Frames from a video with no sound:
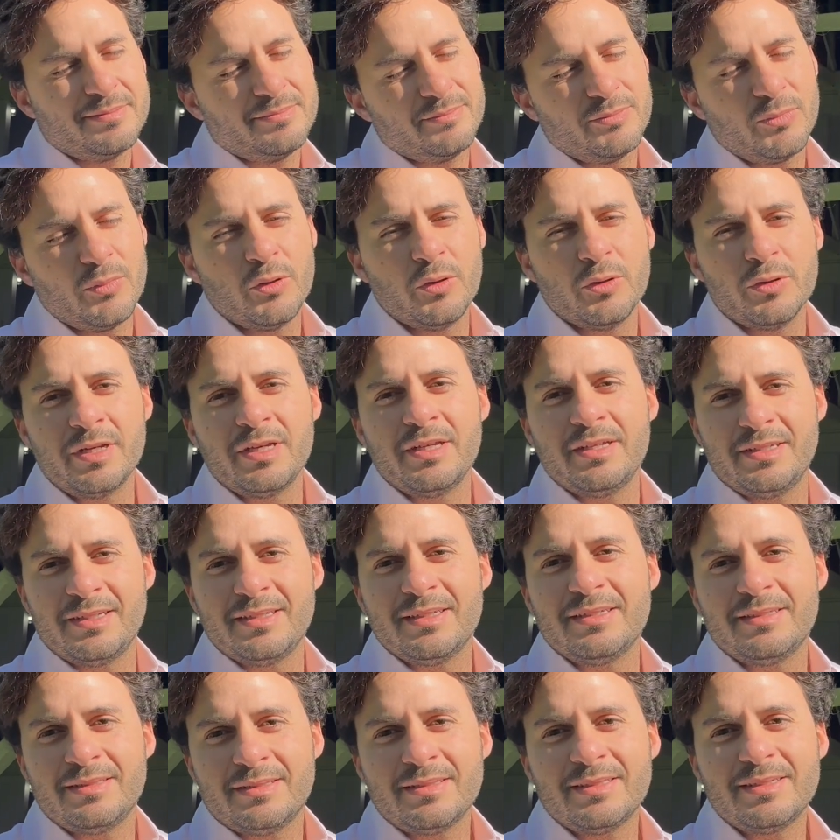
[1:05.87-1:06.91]
Bodie,
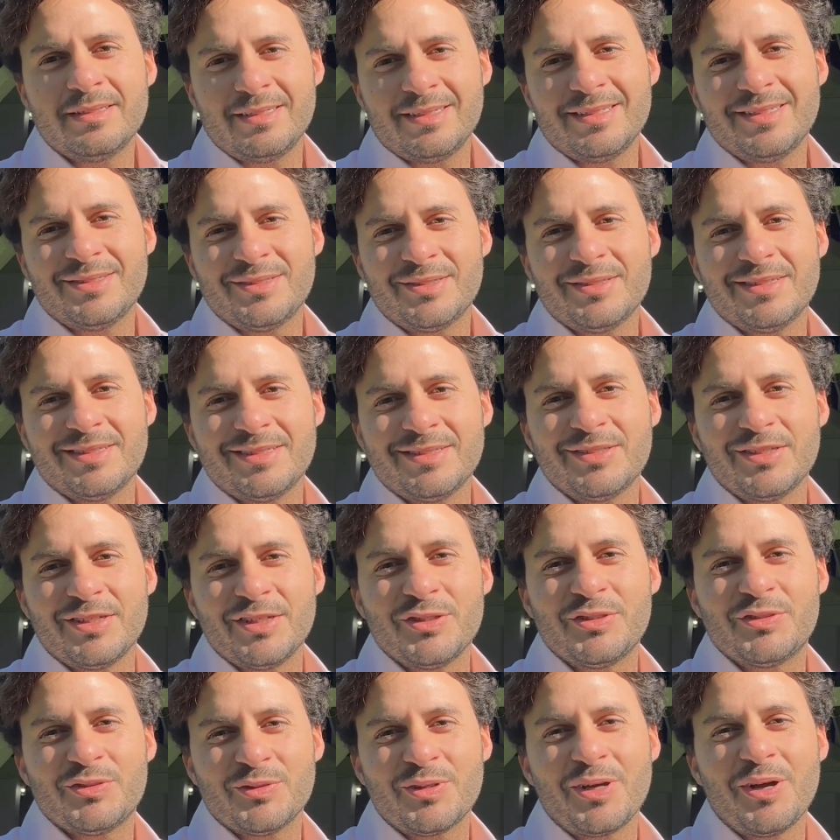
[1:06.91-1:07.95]

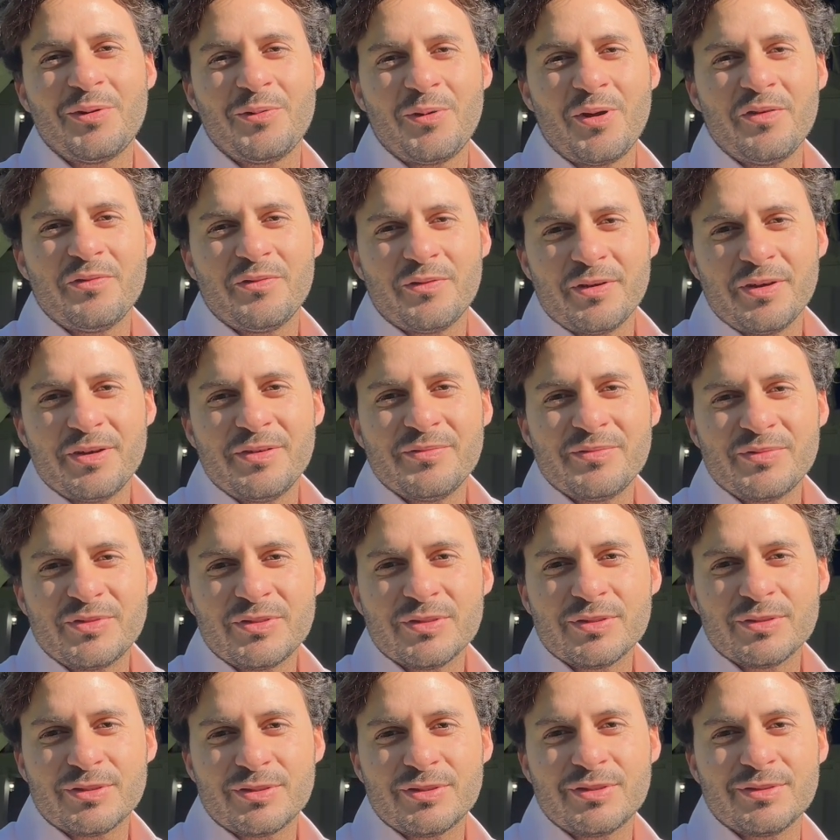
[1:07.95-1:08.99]
it took a while for him
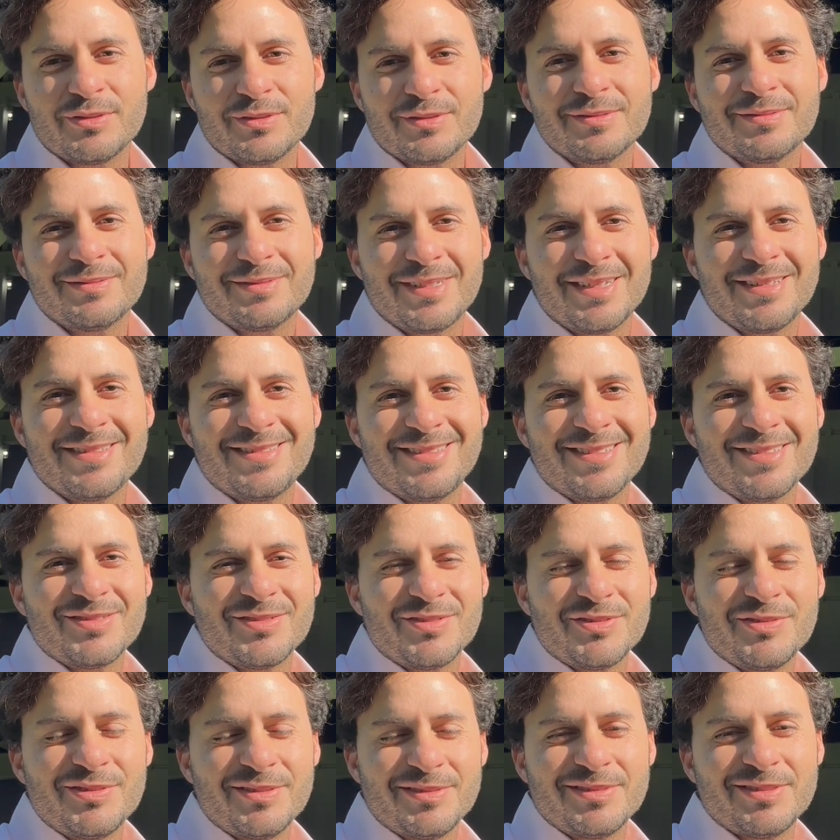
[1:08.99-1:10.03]
just to get
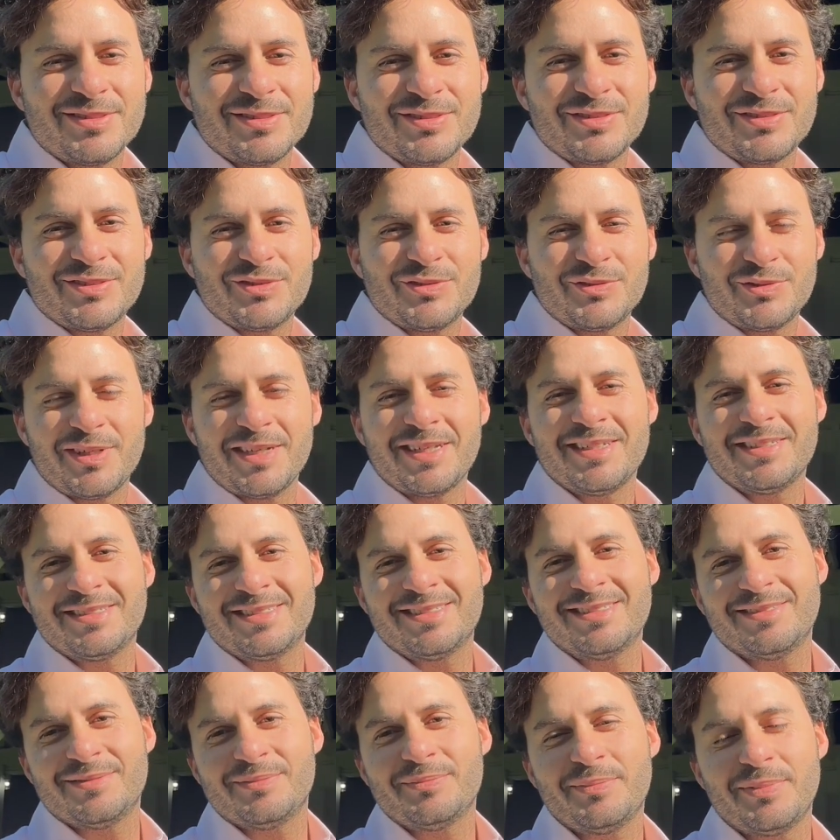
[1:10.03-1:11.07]
things straight,
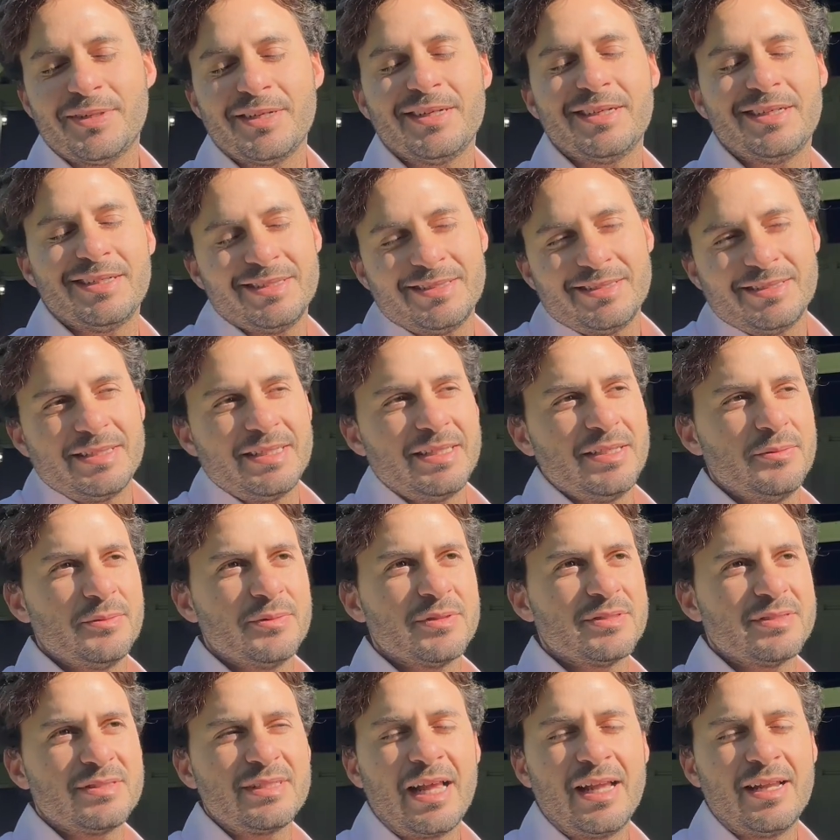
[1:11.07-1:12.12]
but he
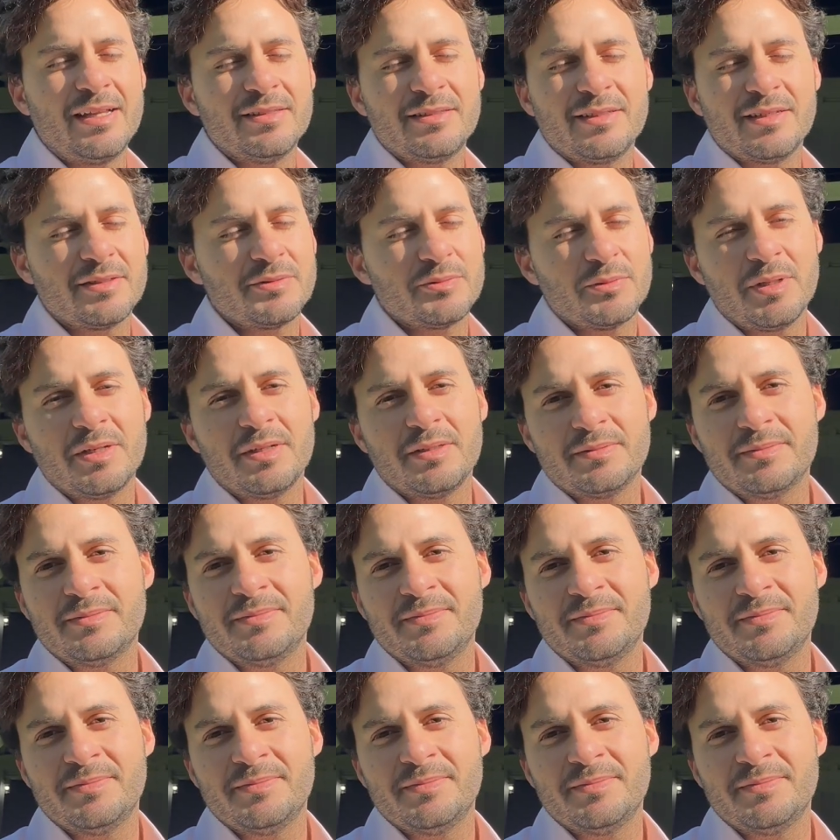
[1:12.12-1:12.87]
was talented as well.